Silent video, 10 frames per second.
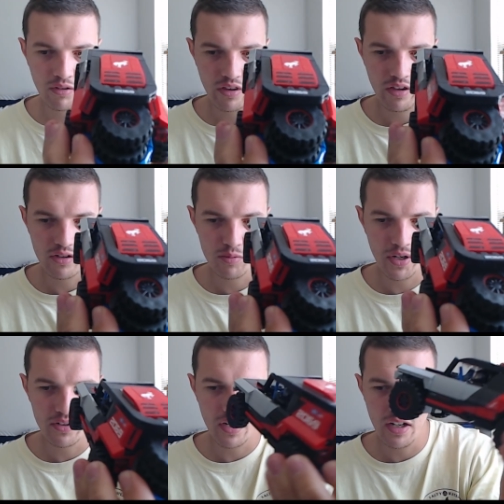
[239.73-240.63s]
with the
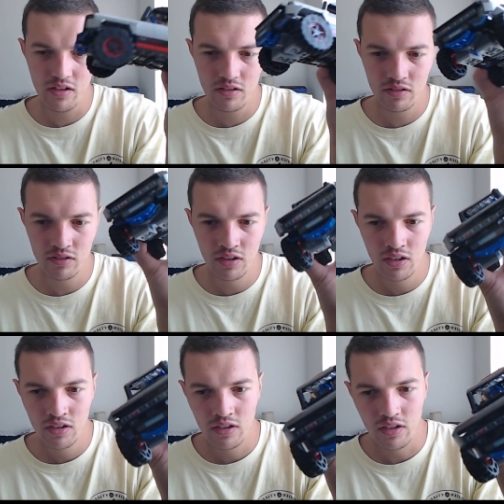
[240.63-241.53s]
spare tire.
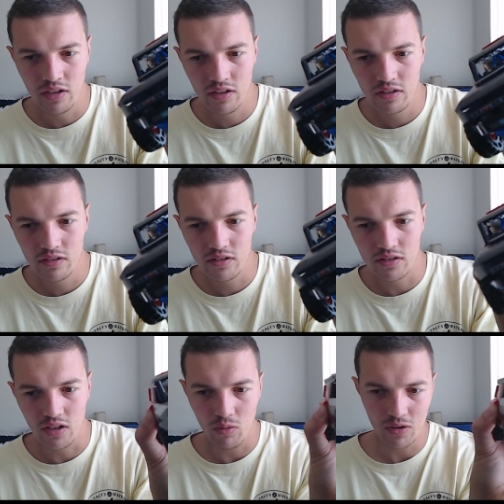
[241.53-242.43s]

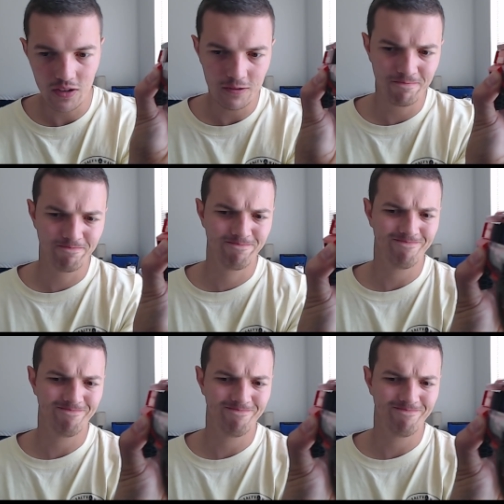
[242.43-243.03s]
So um,